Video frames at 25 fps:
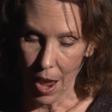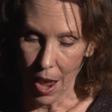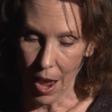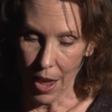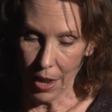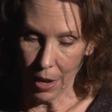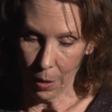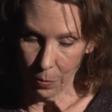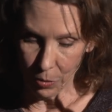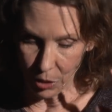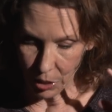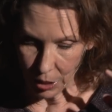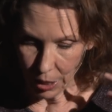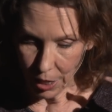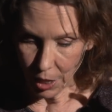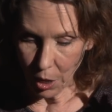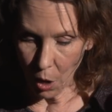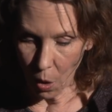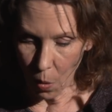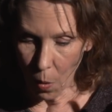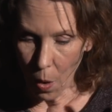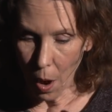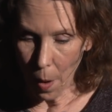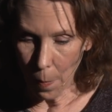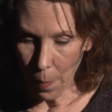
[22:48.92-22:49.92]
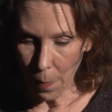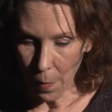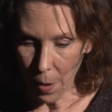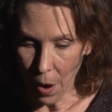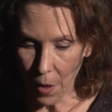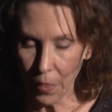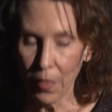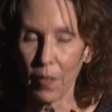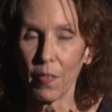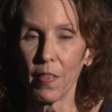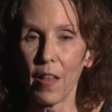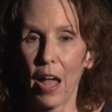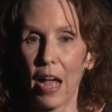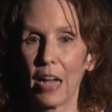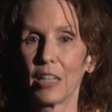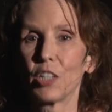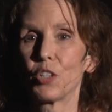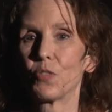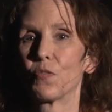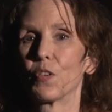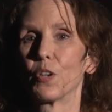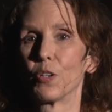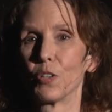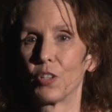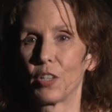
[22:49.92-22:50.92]
I was going to go up on the
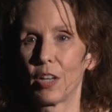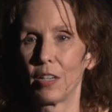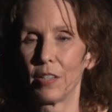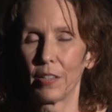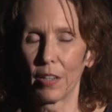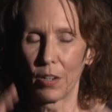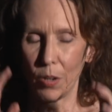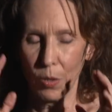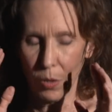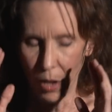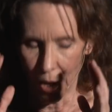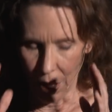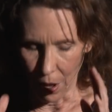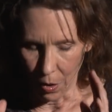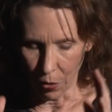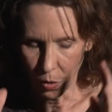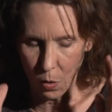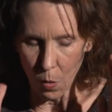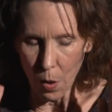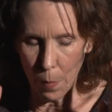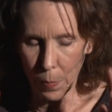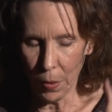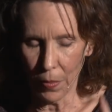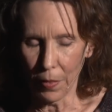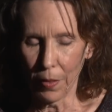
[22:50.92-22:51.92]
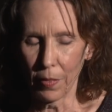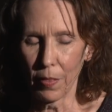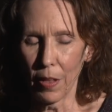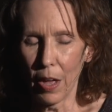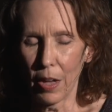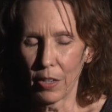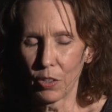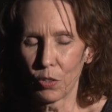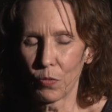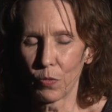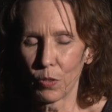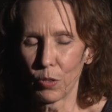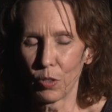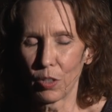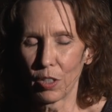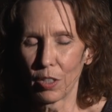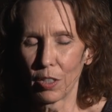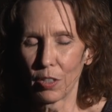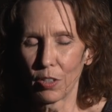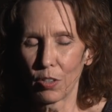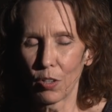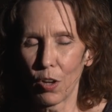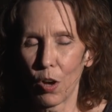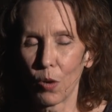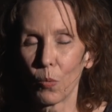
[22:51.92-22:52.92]
last verse. I said, okay, I'll go up on the last verse of the
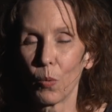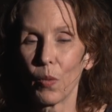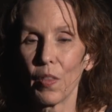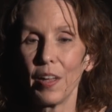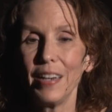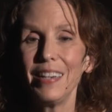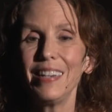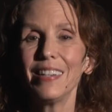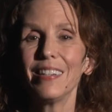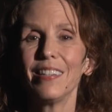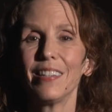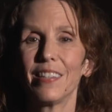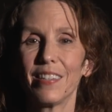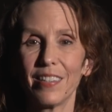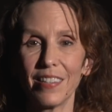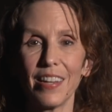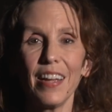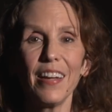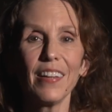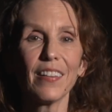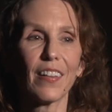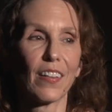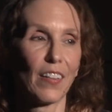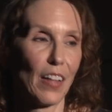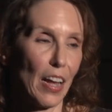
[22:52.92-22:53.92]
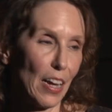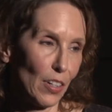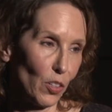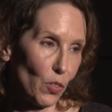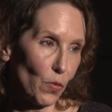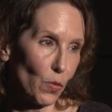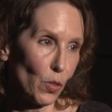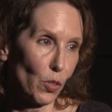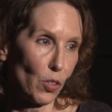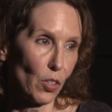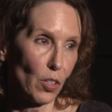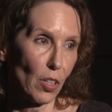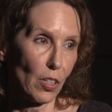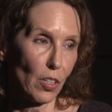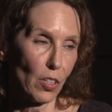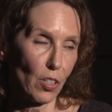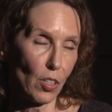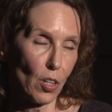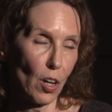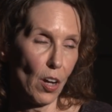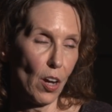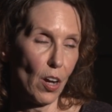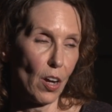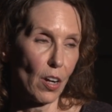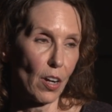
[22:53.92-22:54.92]
song. Well, they didn't sing the last verse of the
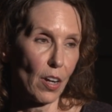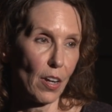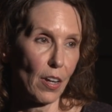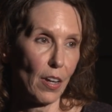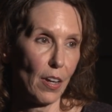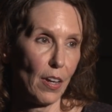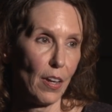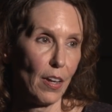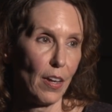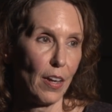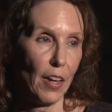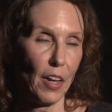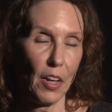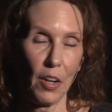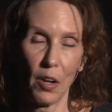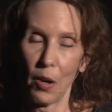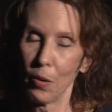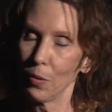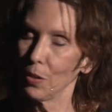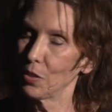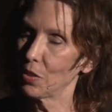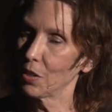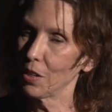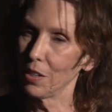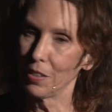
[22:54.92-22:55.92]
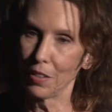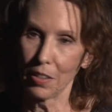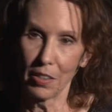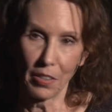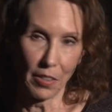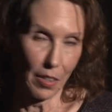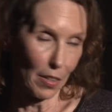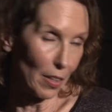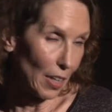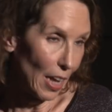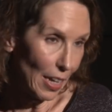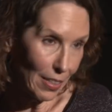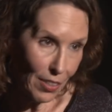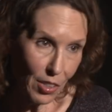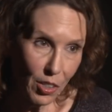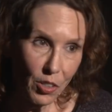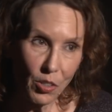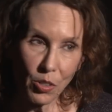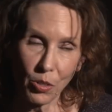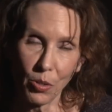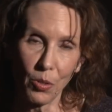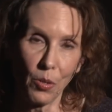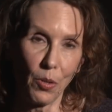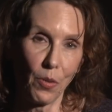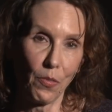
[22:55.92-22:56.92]
song. It's a lesson
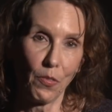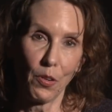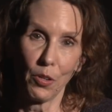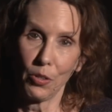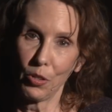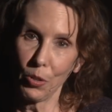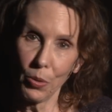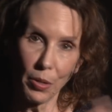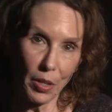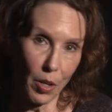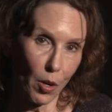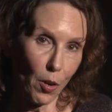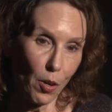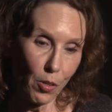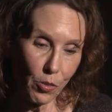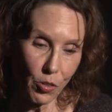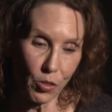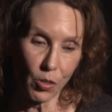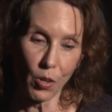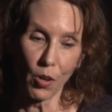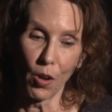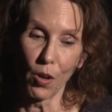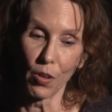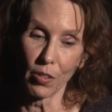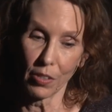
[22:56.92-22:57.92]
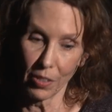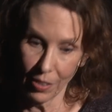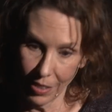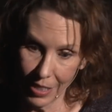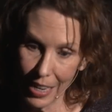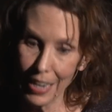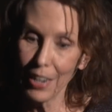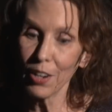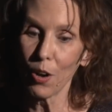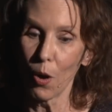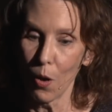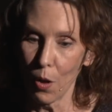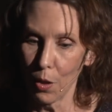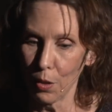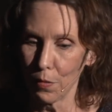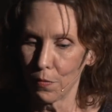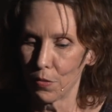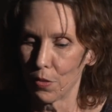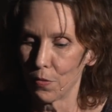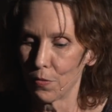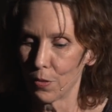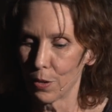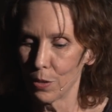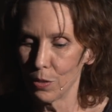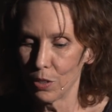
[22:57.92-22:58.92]
to you if you're doing an altar call. Sing all of
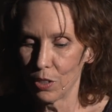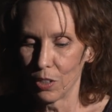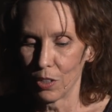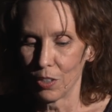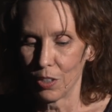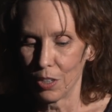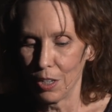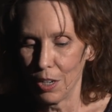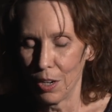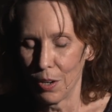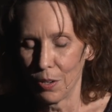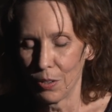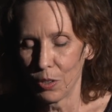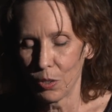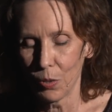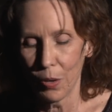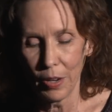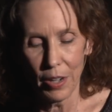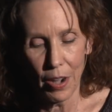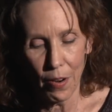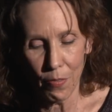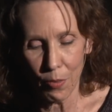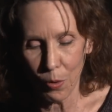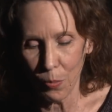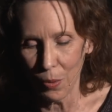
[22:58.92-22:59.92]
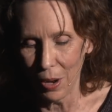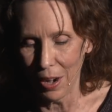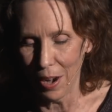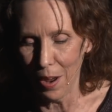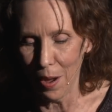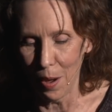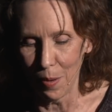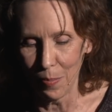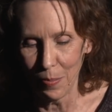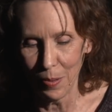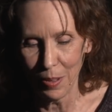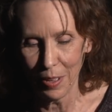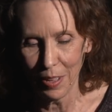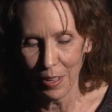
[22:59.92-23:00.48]
the verses, So I never went up.